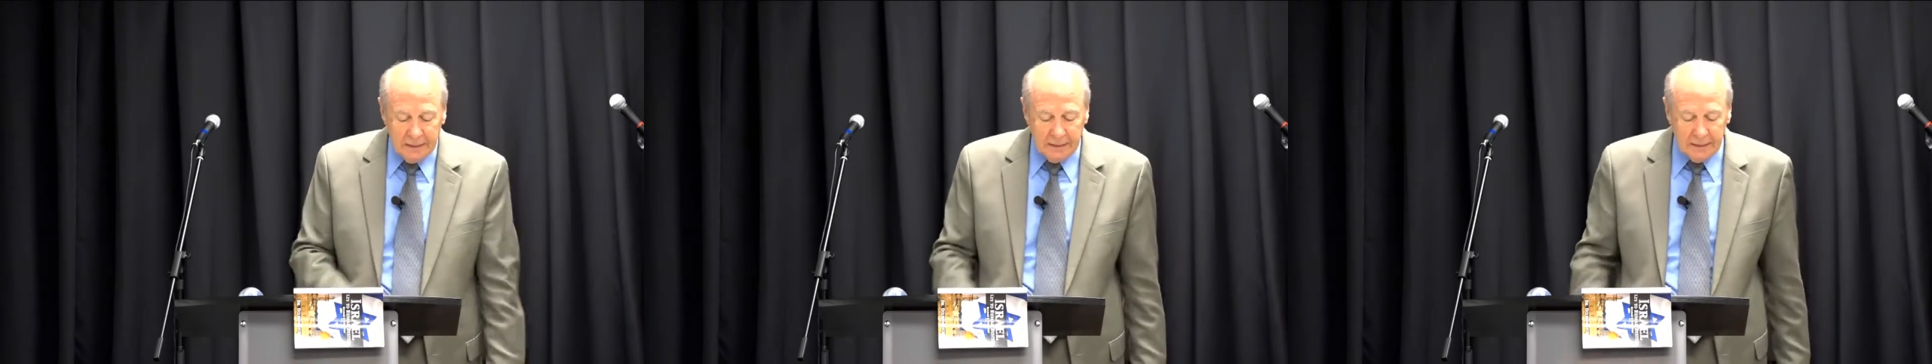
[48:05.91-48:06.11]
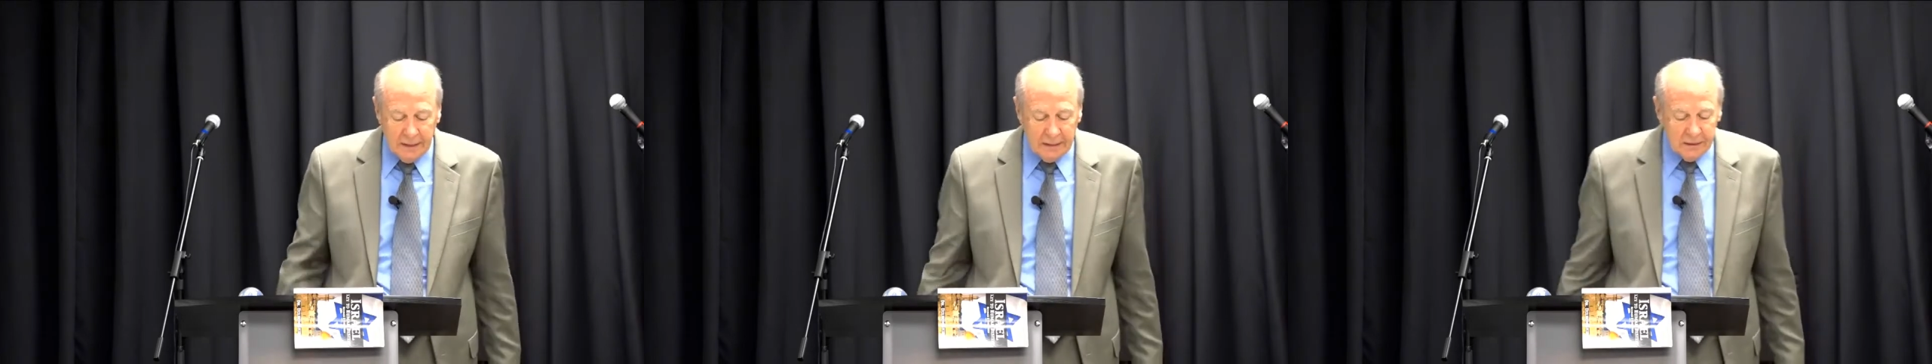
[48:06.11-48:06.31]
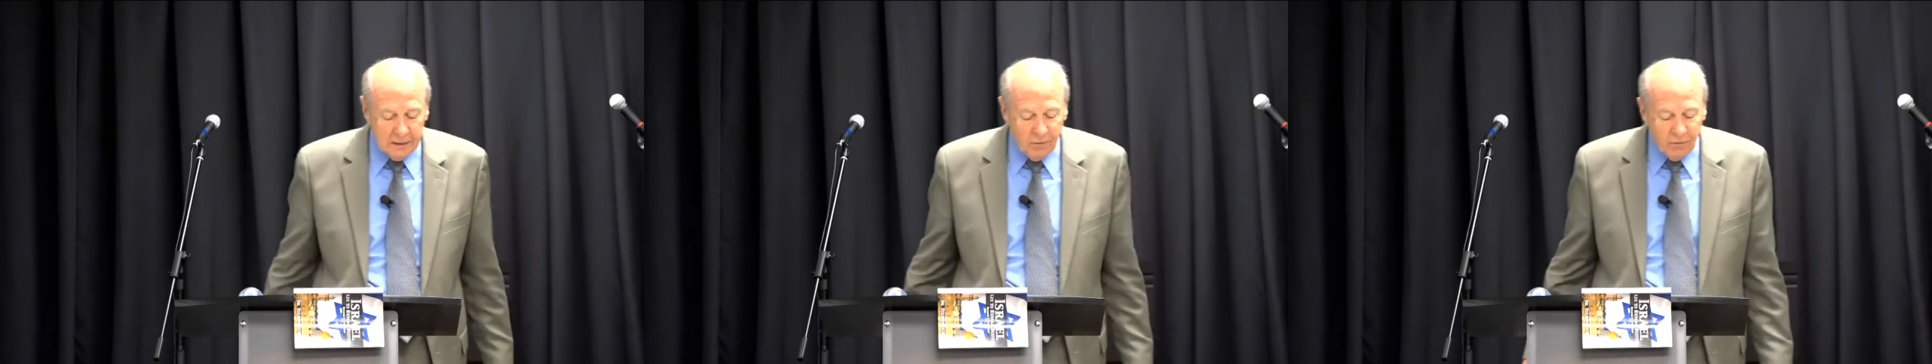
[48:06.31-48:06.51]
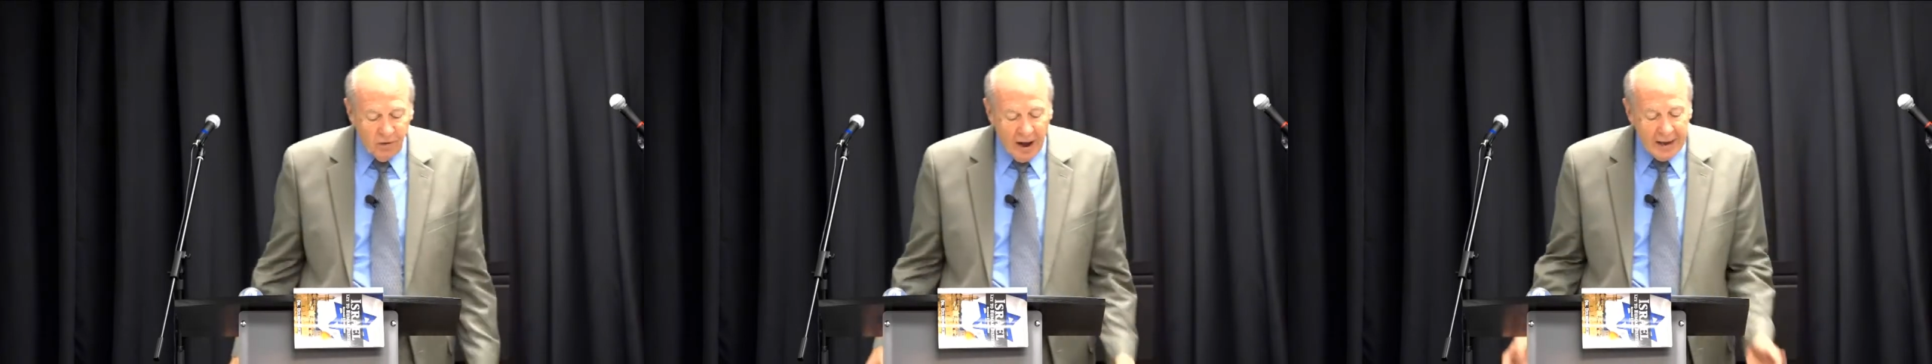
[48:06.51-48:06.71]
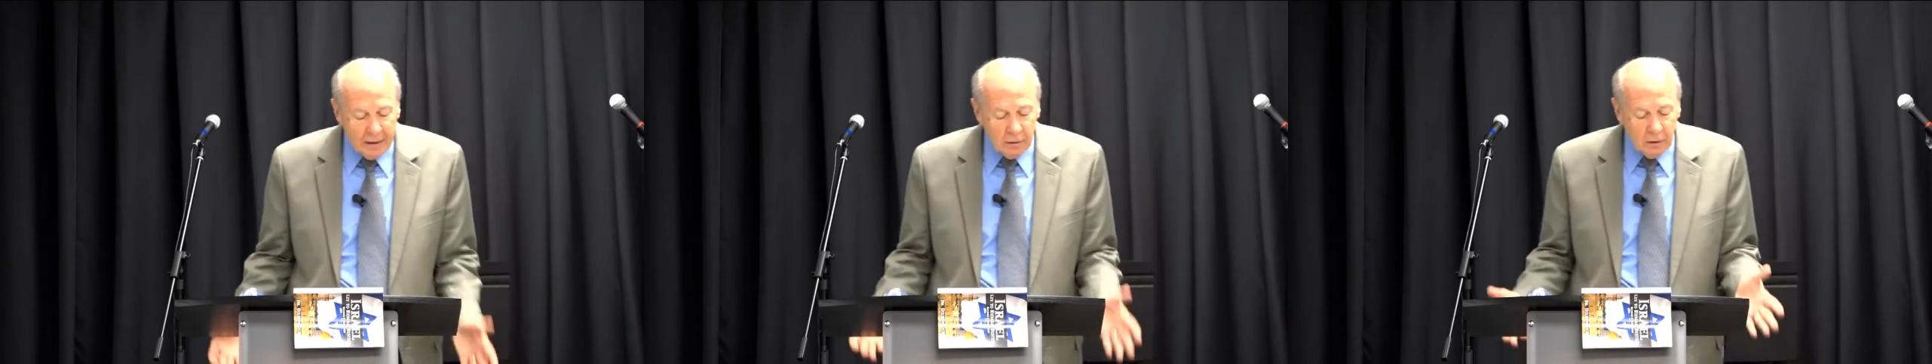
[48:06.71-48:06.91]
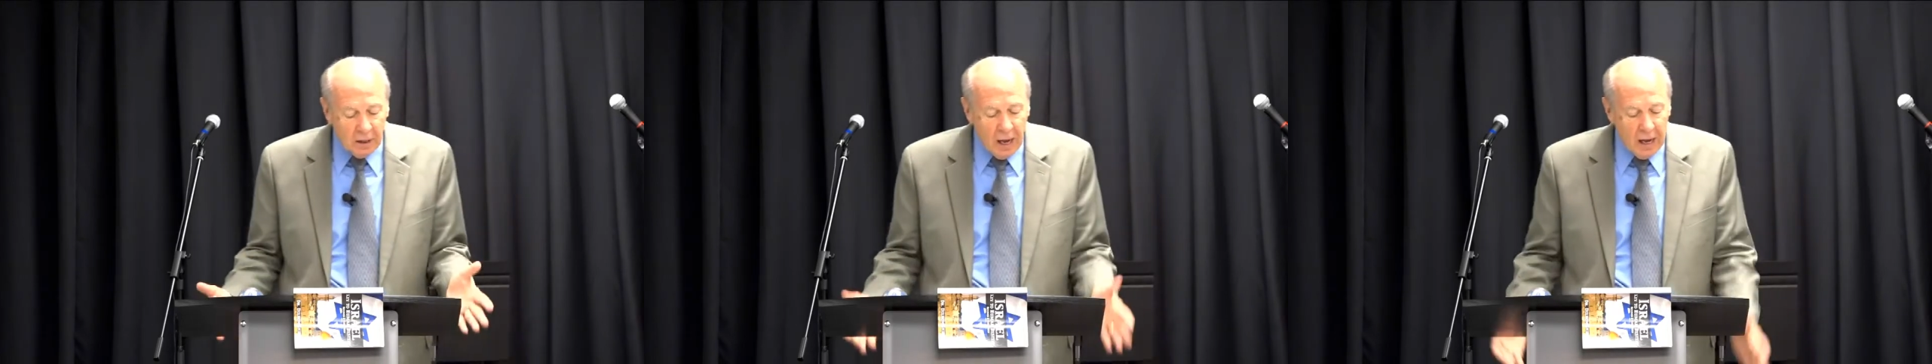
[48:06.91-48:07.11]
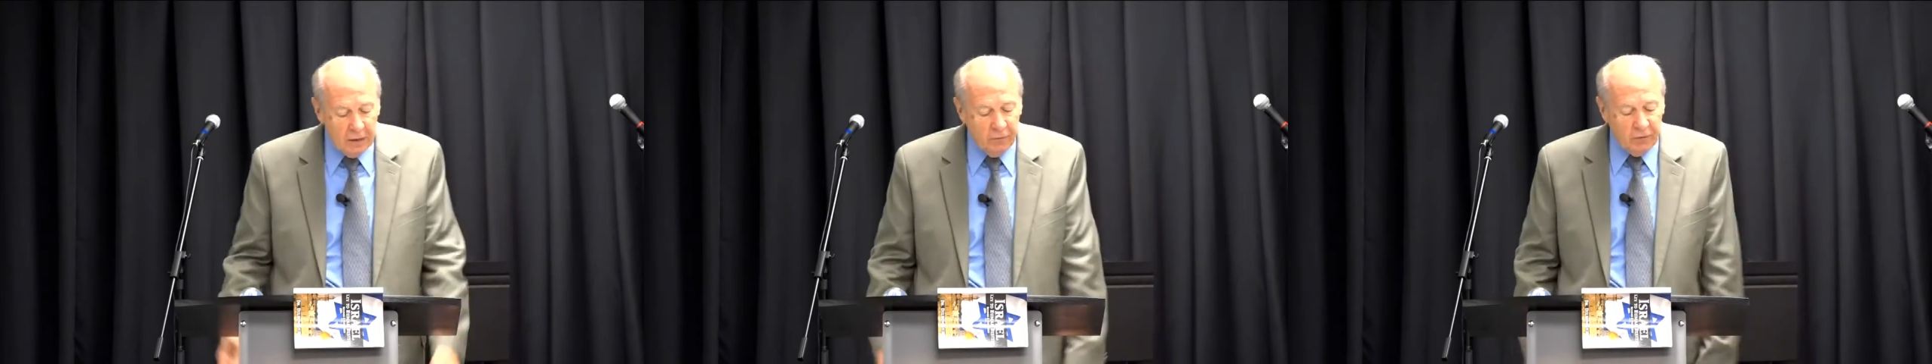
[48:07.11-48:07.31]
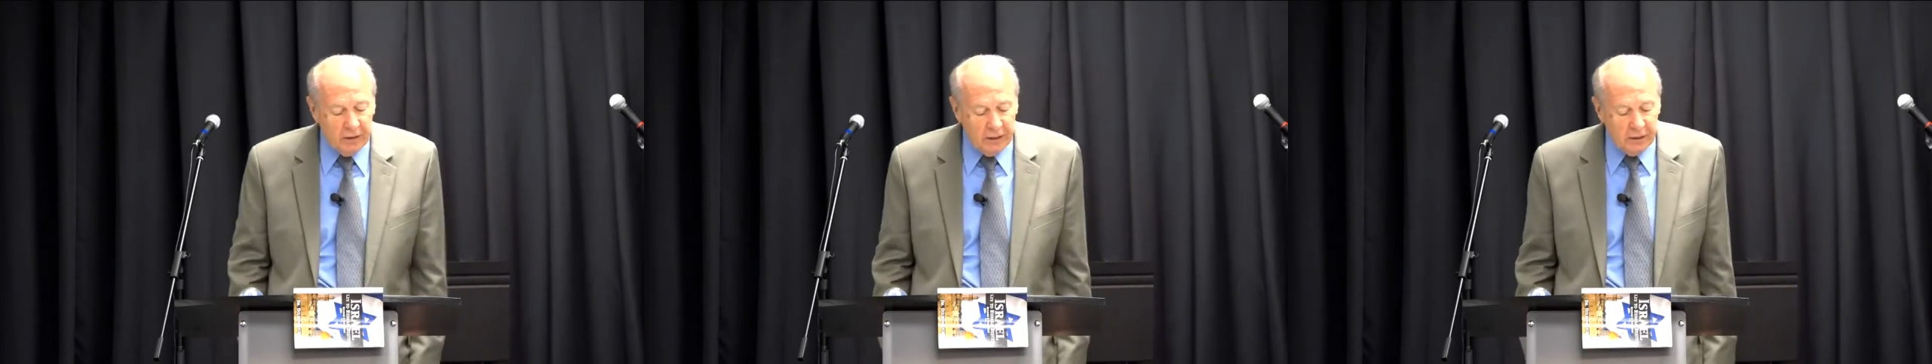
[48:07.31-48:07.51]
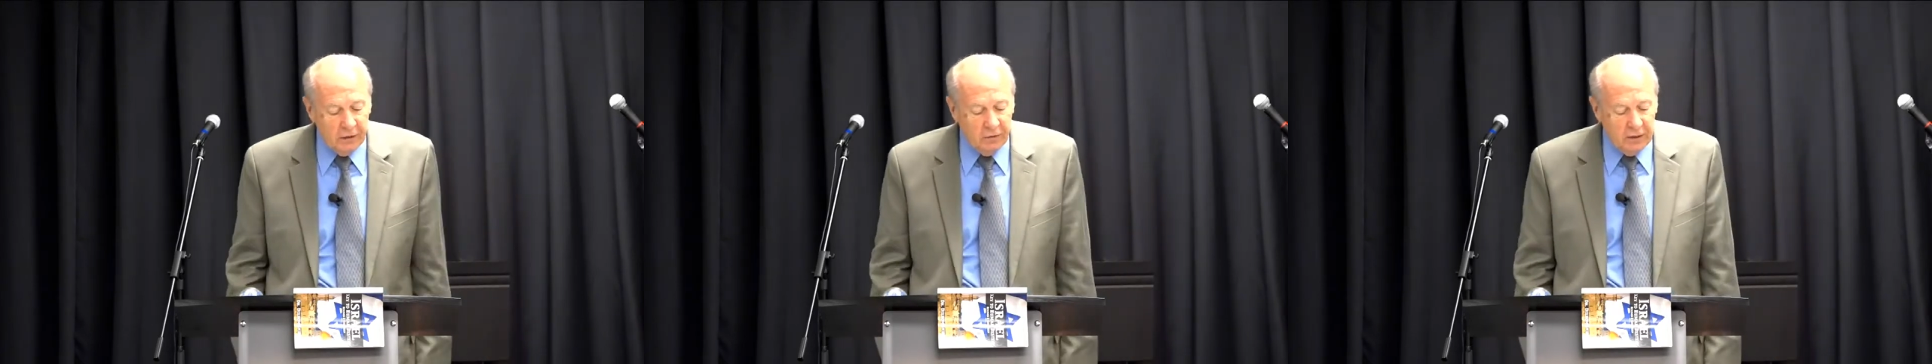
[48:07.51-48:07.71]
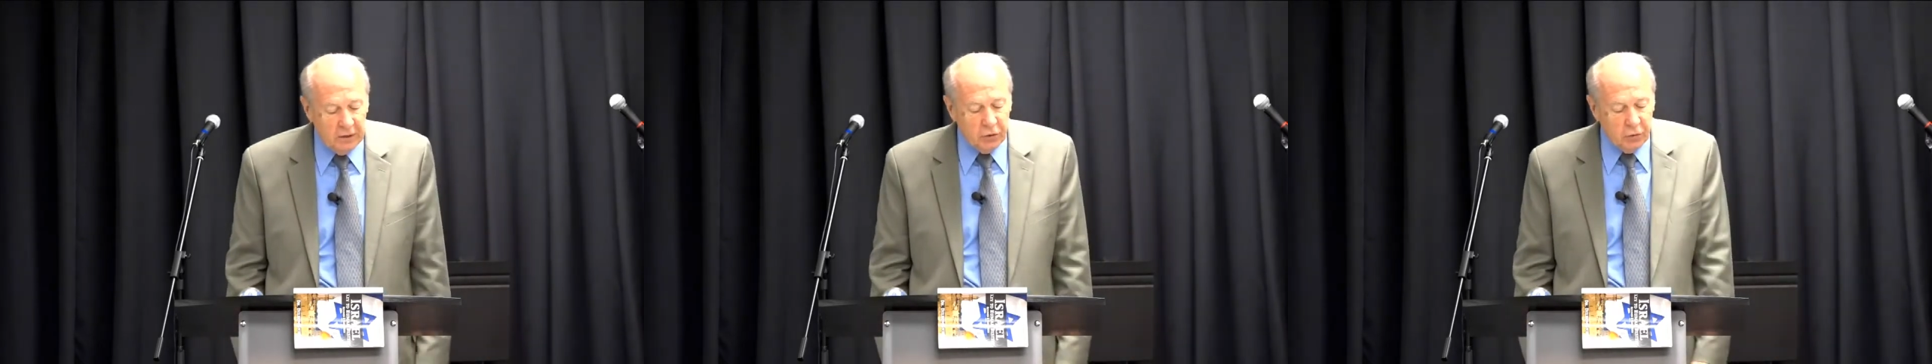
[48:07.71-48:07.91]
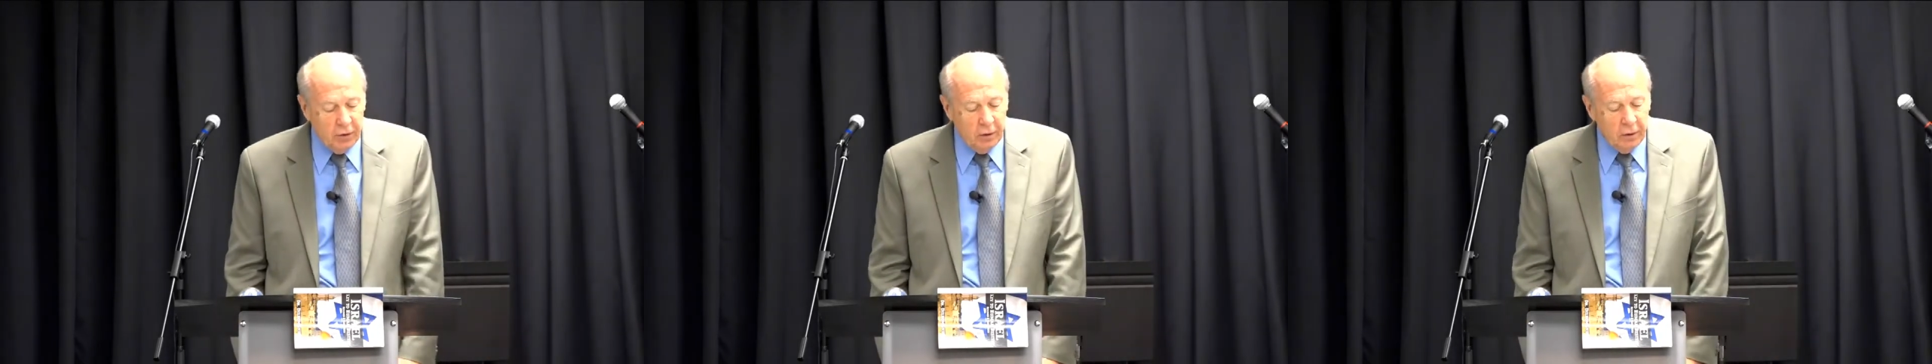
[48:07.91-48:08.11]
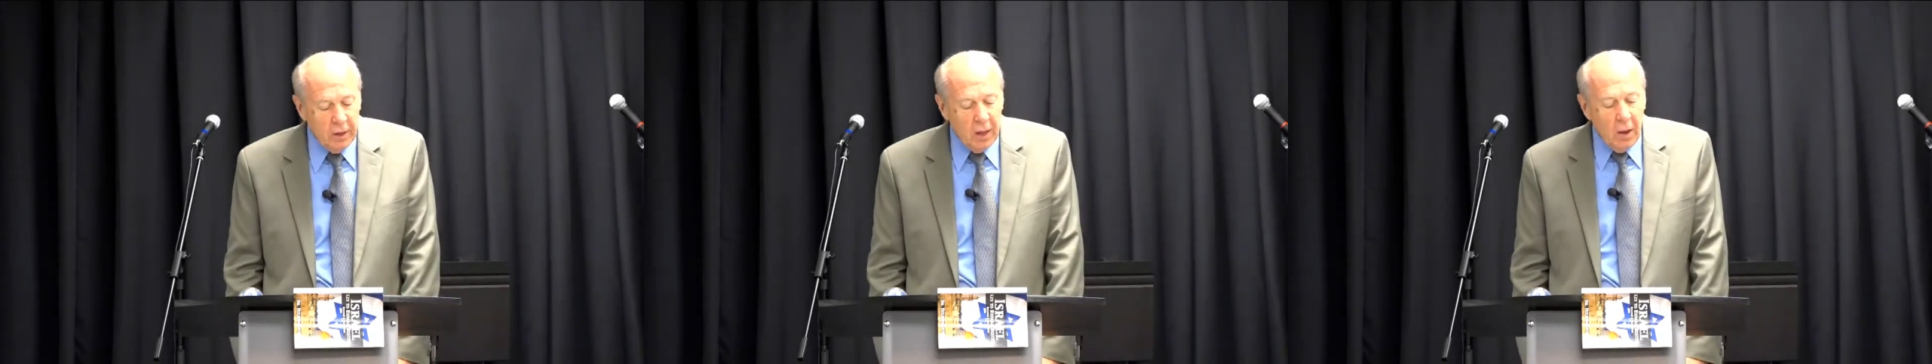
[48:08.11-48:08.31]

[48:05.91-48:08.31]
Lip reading: says the final conflict of Israel